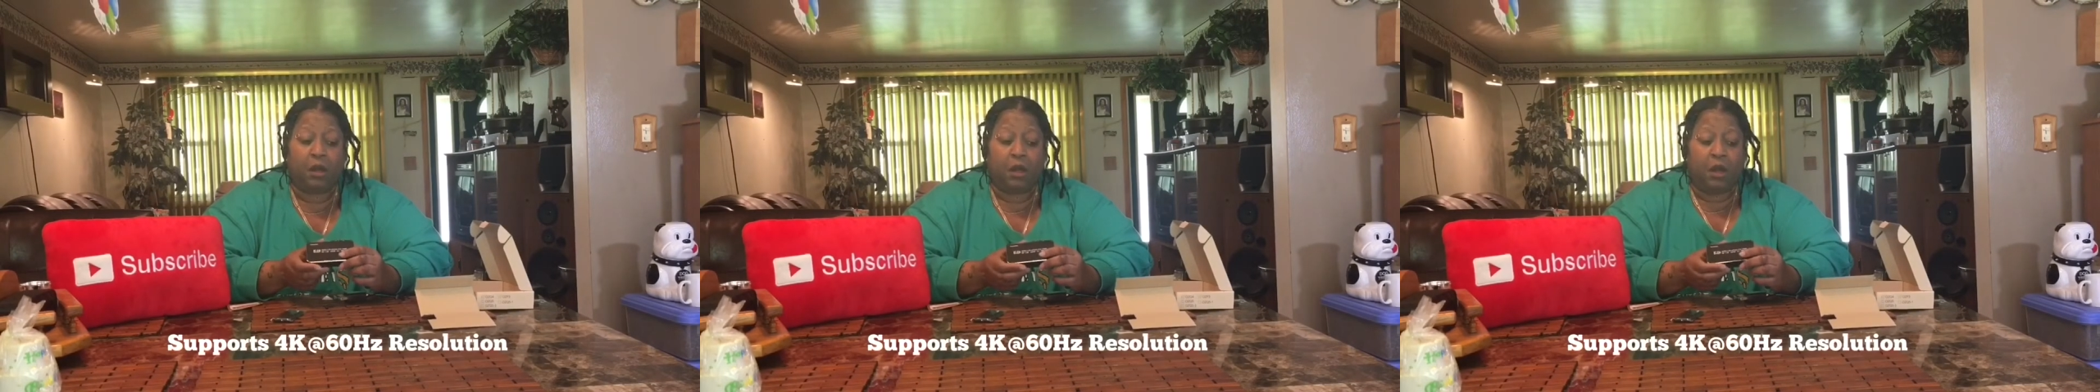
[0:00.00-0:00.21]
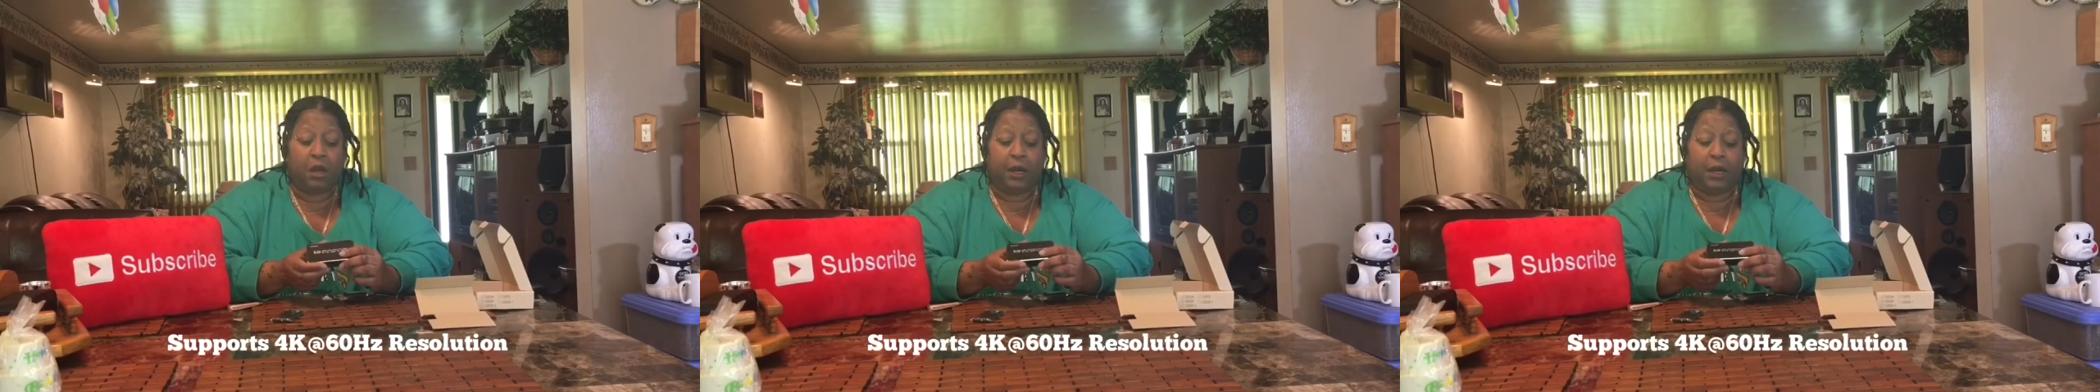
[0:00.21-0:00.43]

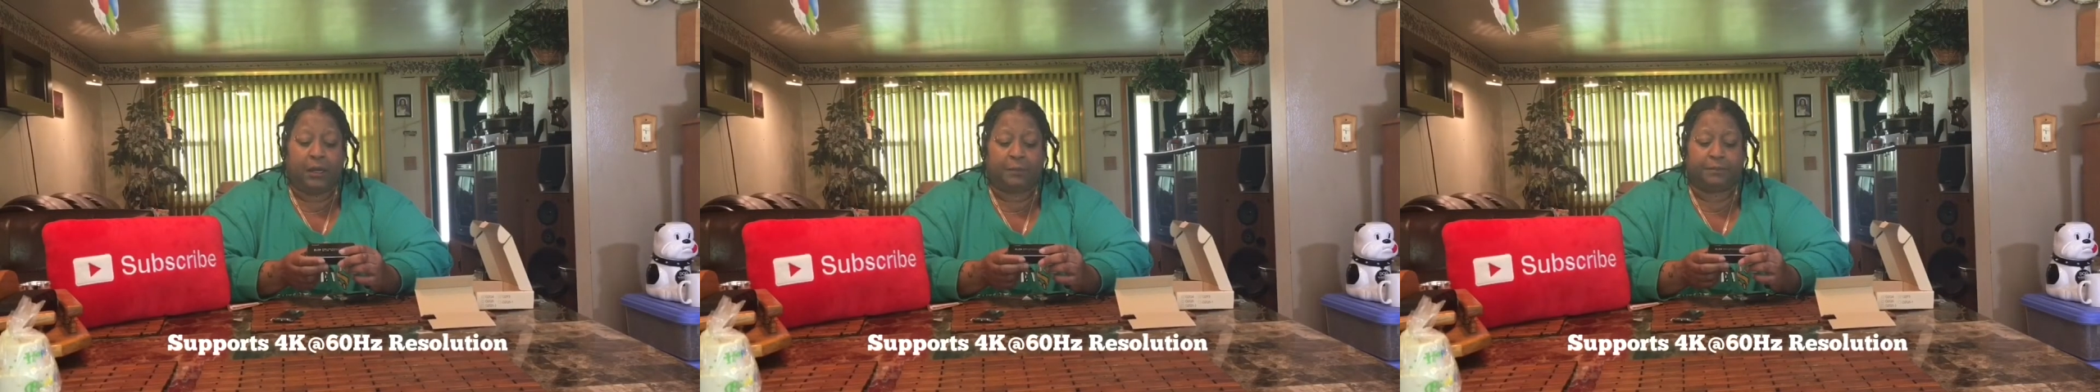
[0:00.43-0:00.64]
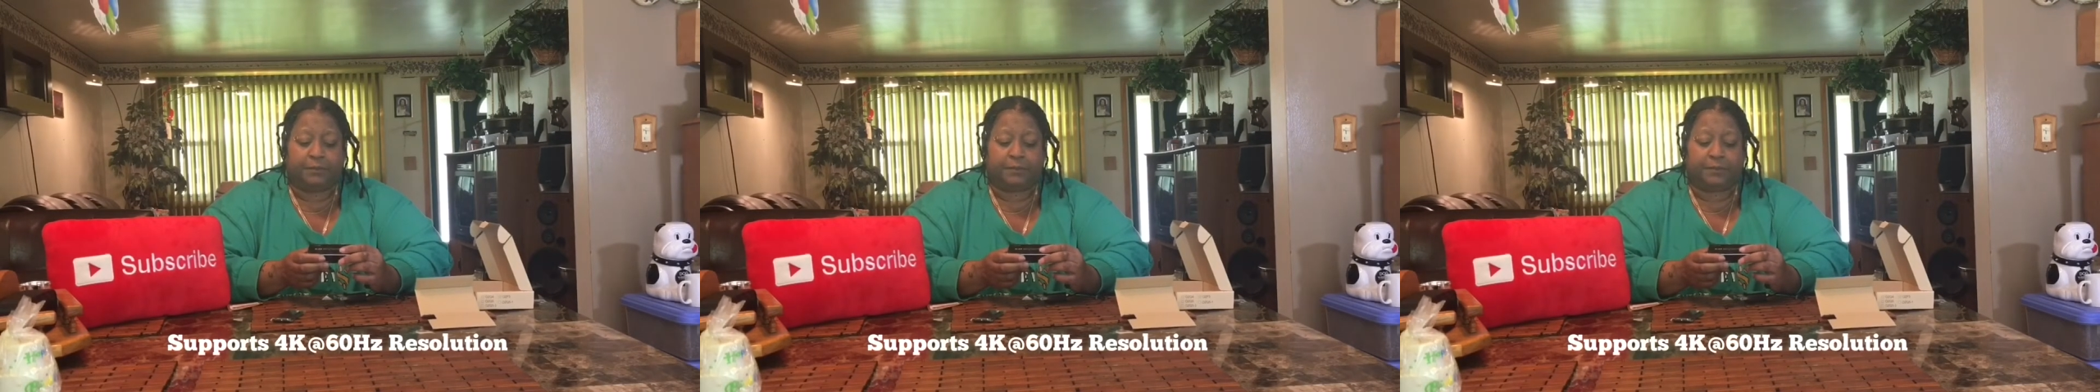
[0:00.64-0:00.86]
um,
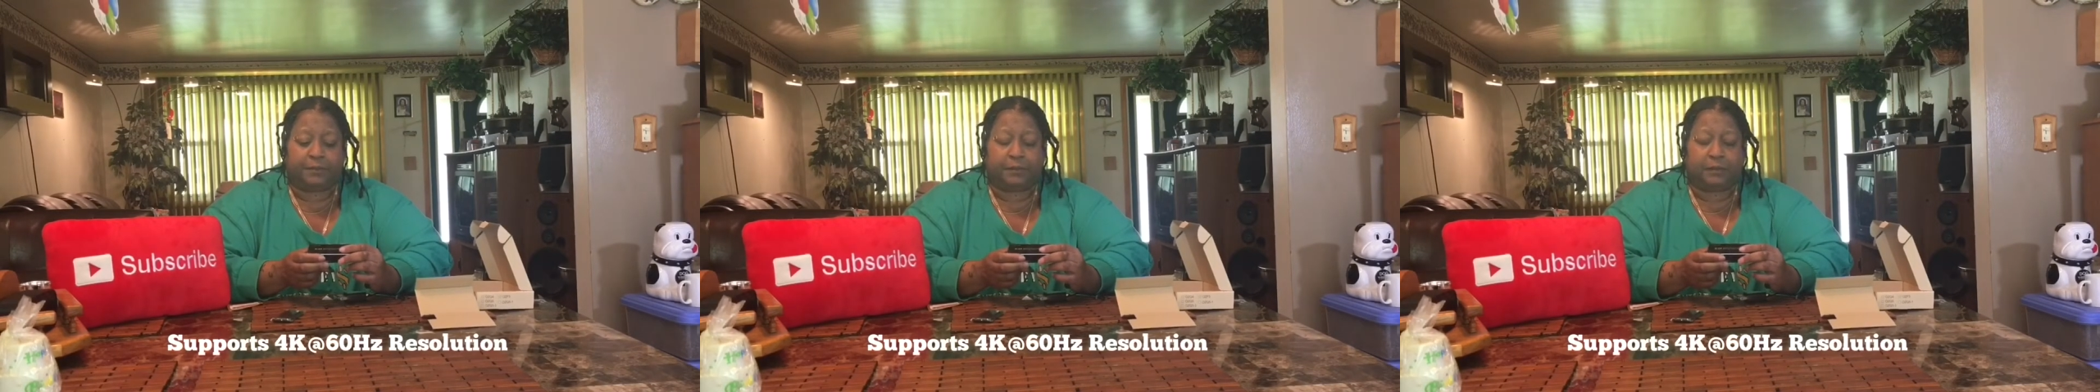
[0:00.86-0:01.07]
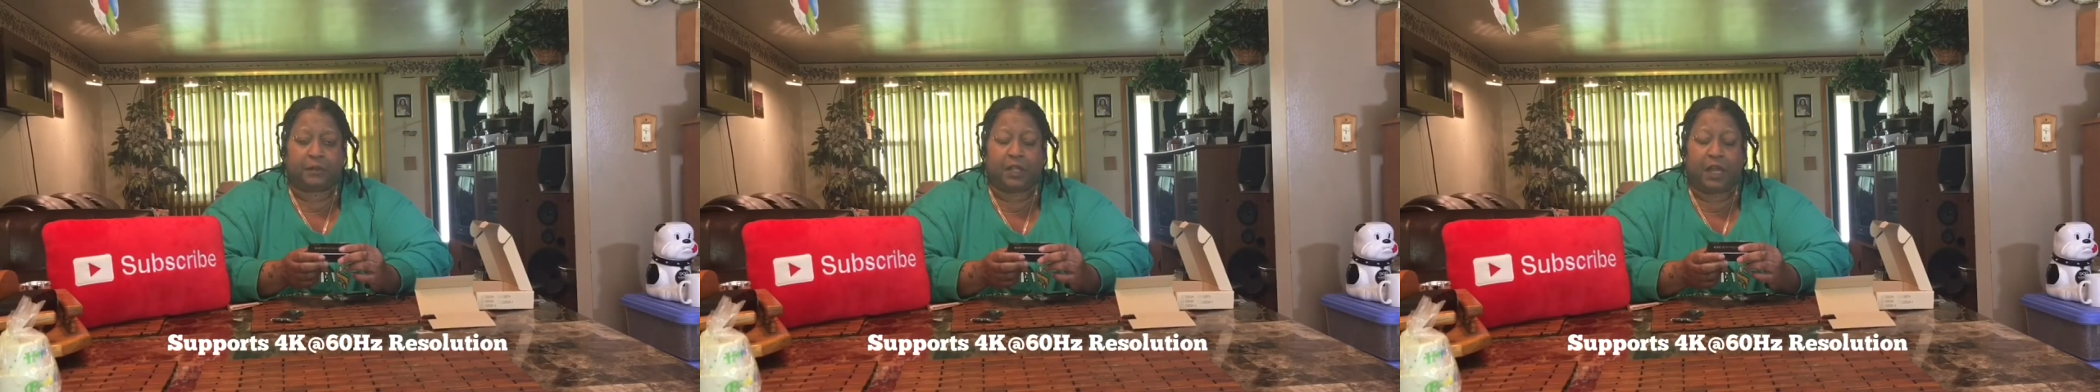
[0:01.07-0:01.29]

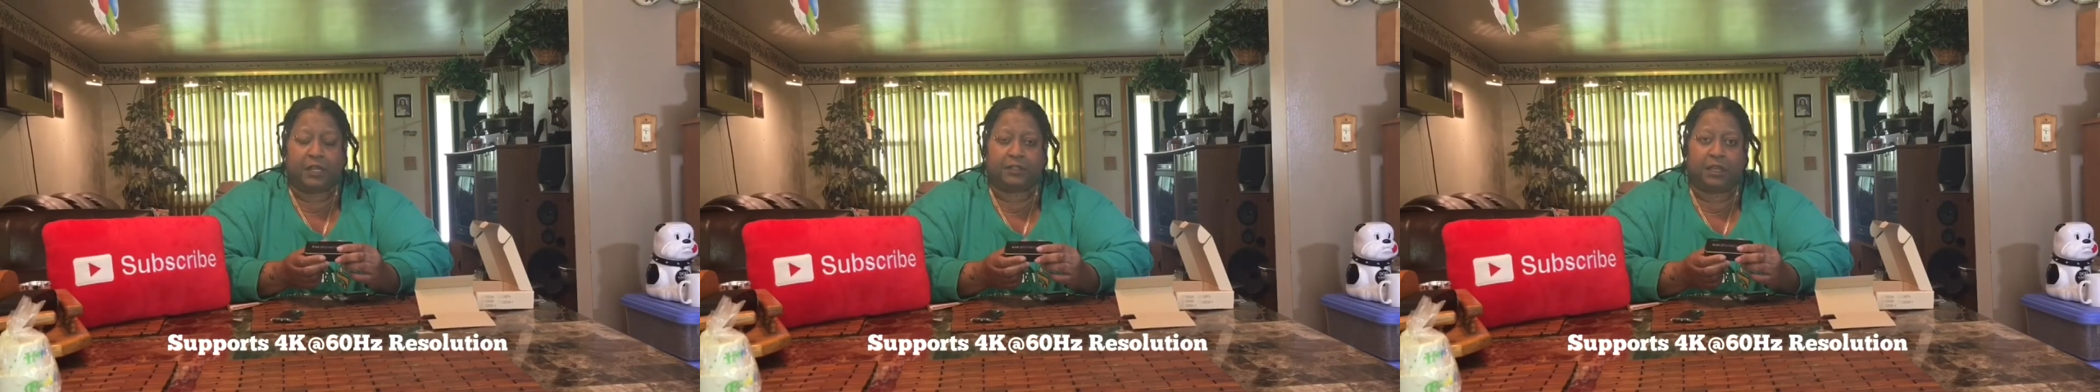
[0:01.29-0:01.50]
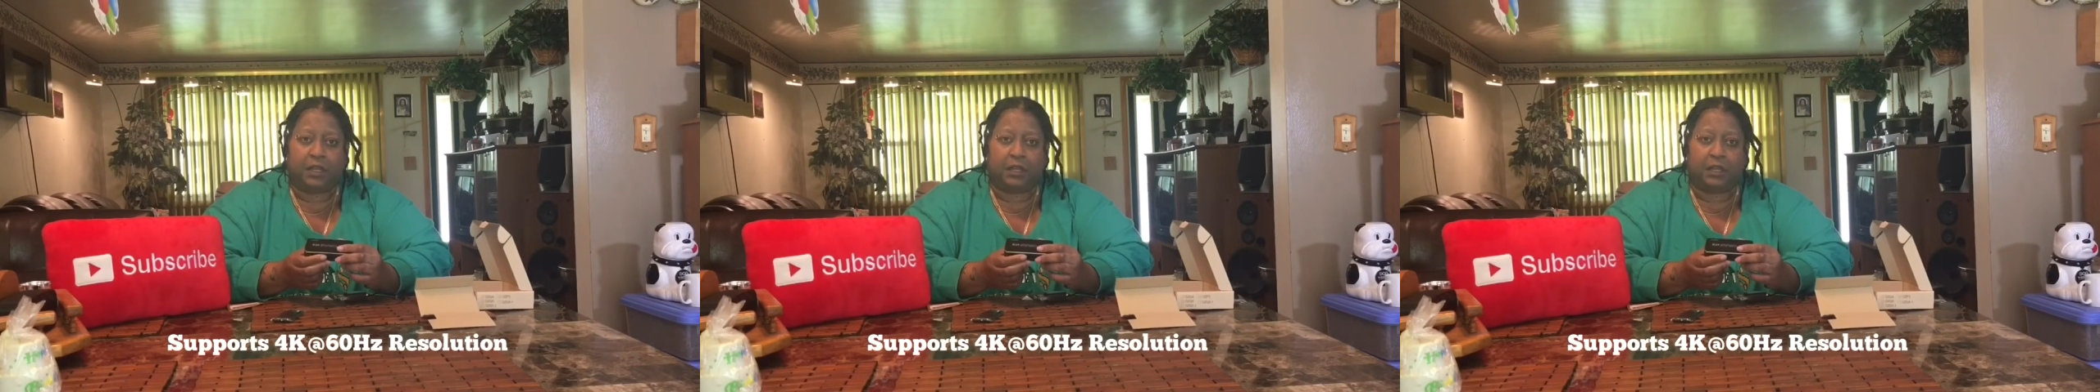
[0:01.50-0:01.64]
doesn't